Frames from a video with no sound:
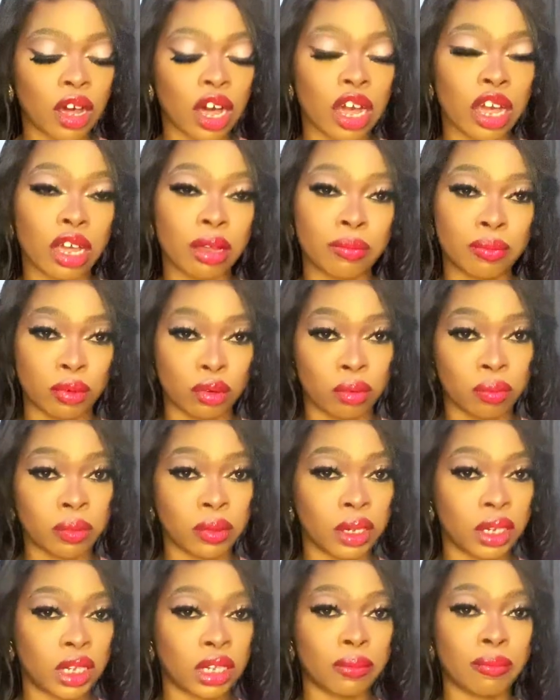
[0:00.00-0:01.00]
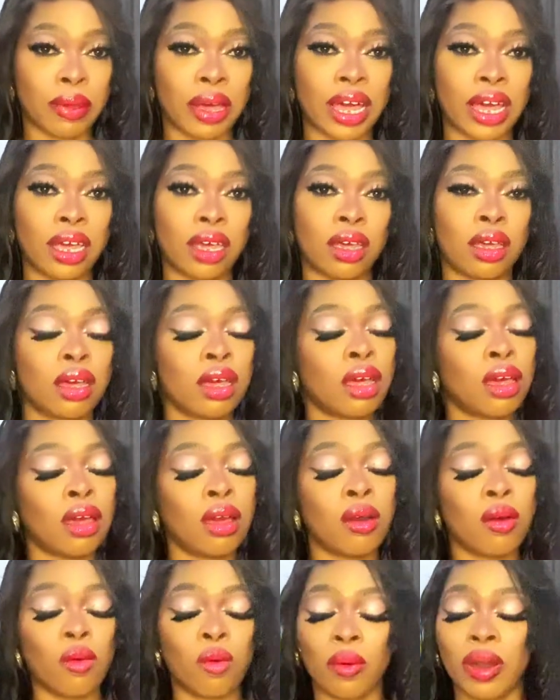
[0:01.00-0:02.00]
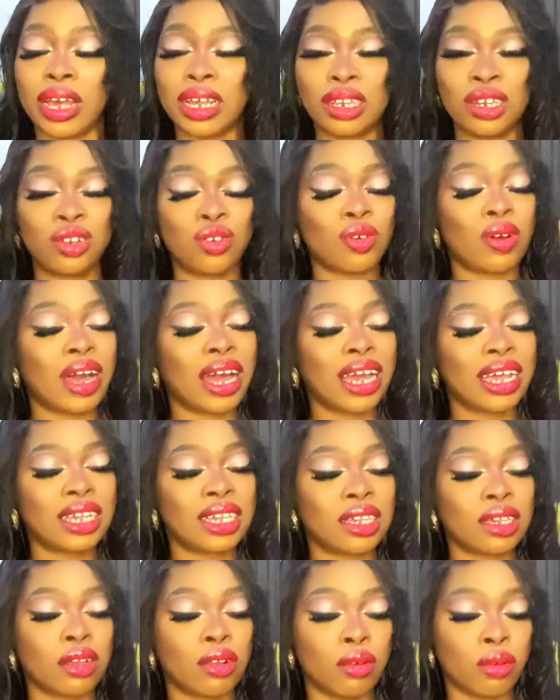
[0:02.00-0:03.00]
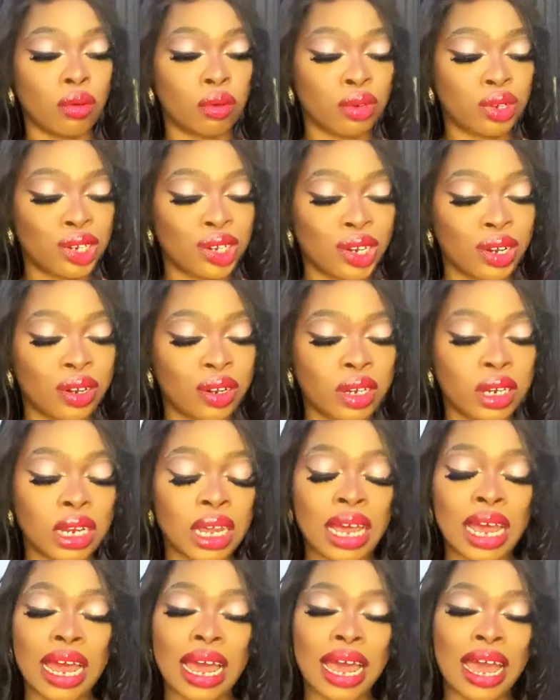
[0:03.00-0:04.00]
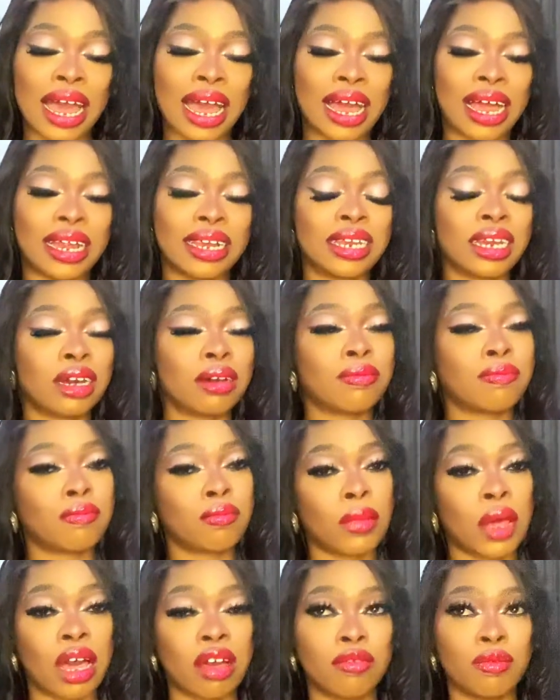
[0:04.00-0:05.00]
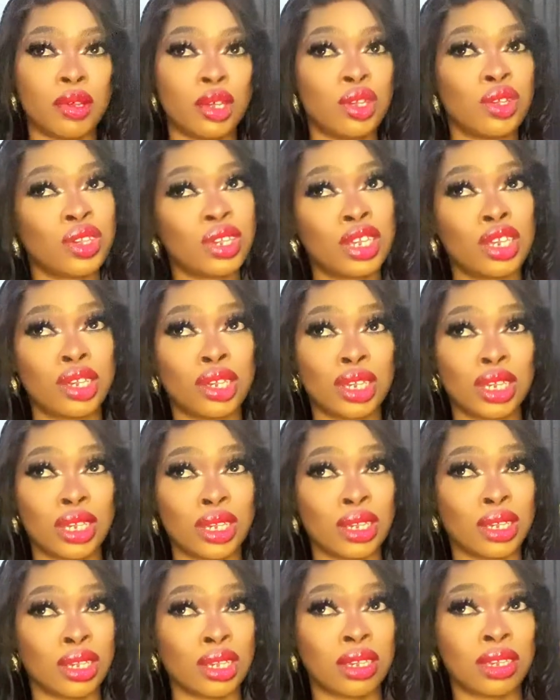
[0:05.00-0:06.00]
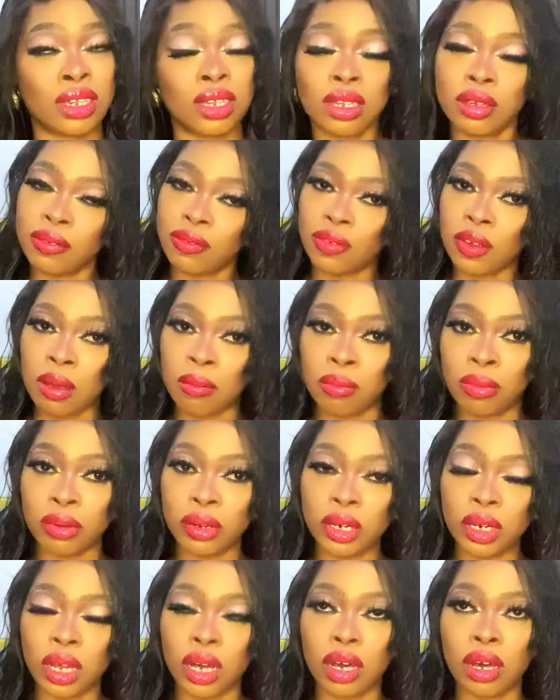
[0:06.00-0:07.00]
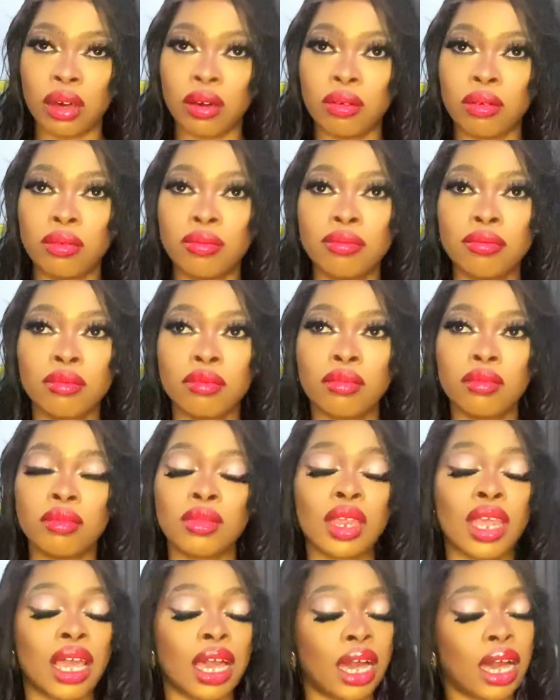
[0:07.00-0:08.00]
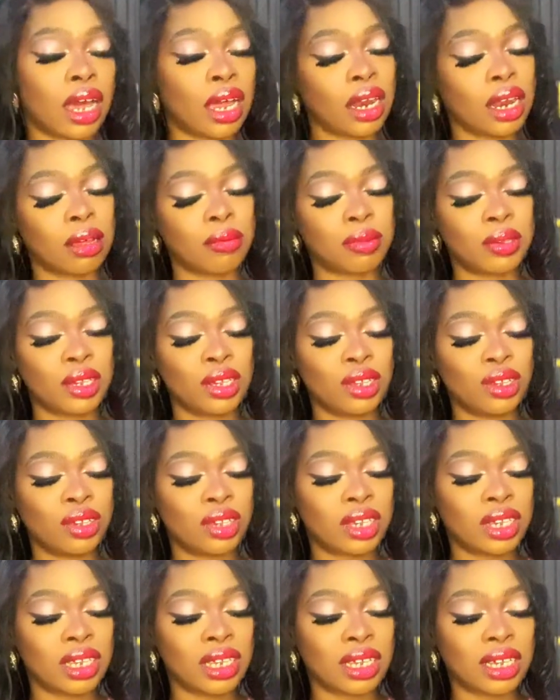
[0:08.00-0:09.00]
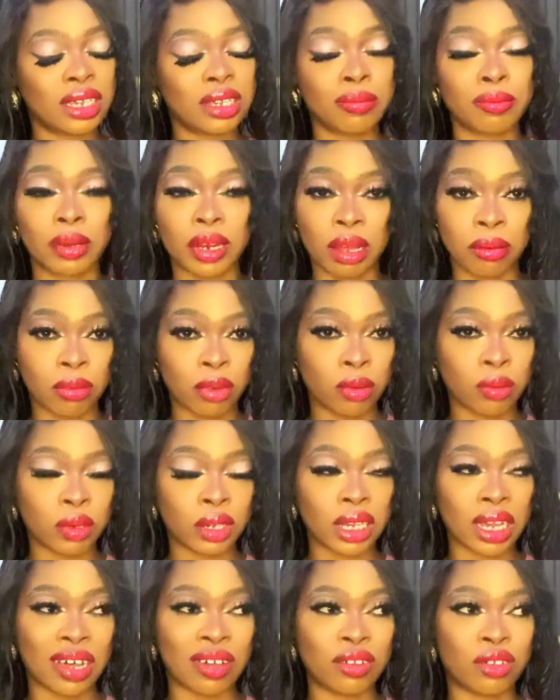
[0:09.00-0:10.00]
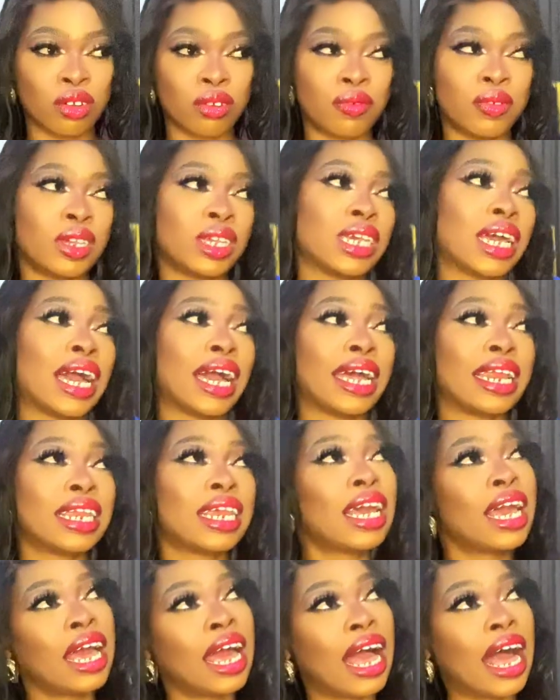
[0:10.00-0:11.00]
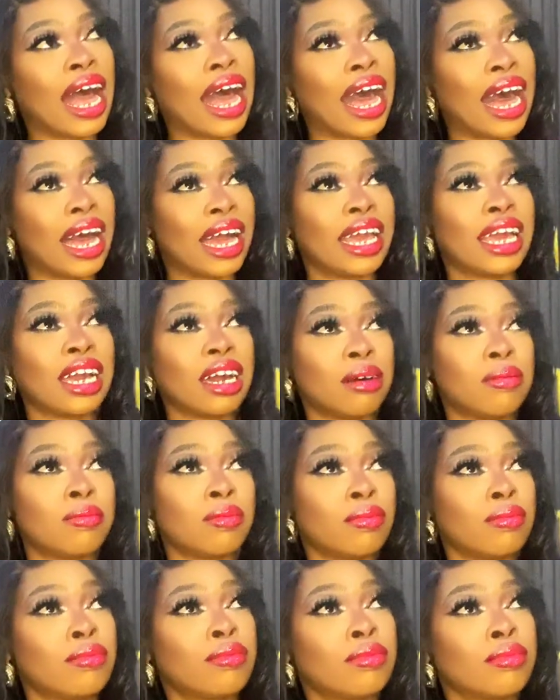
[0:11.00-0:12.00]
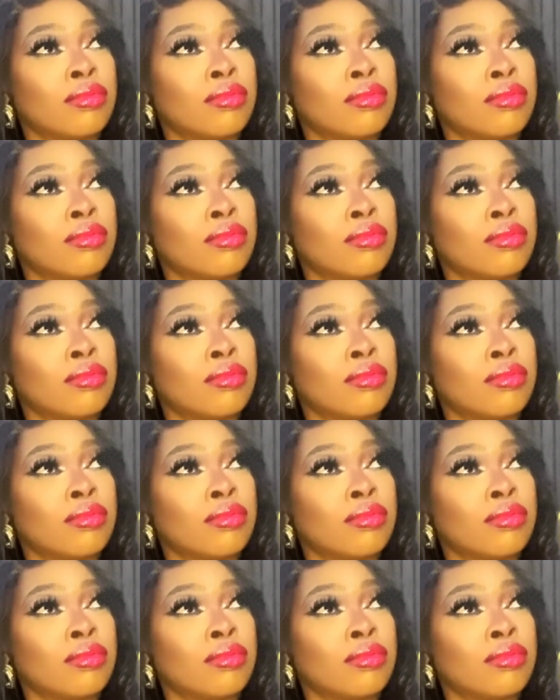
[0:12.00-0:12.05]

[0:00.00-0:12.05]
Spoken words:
I promix my WHITISH white lotion, and I've been using it since February now, and I'm still using it, but I'm almost out of it, and I don't